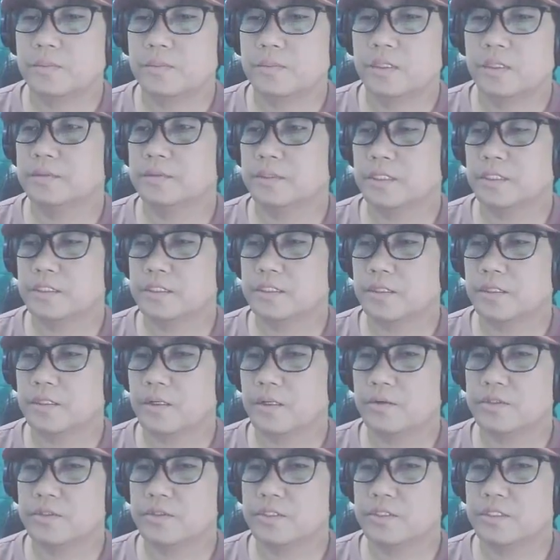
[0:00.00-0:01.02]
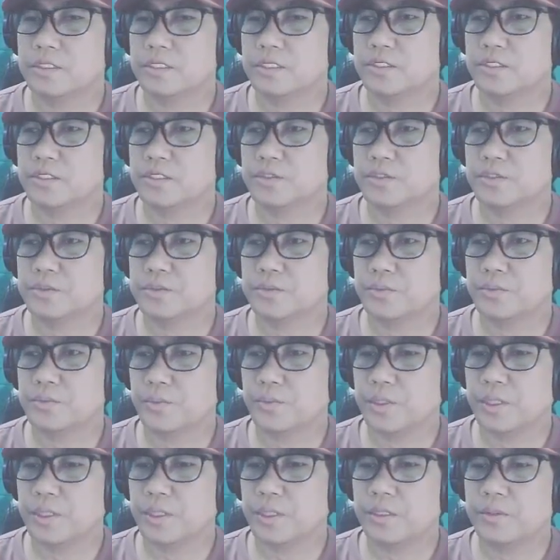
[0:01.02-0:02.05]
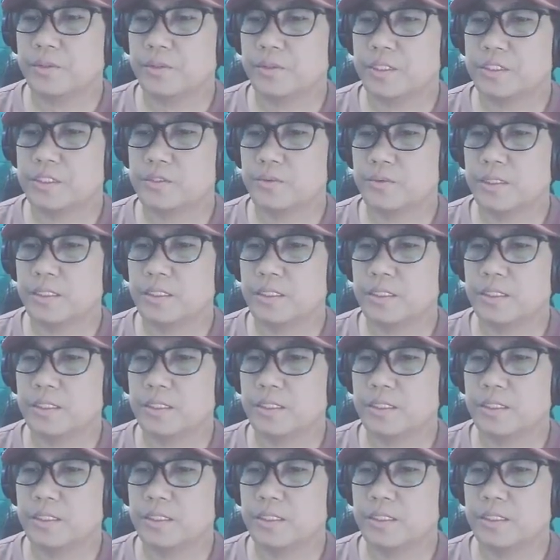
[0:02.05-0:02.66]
Just close this window as well.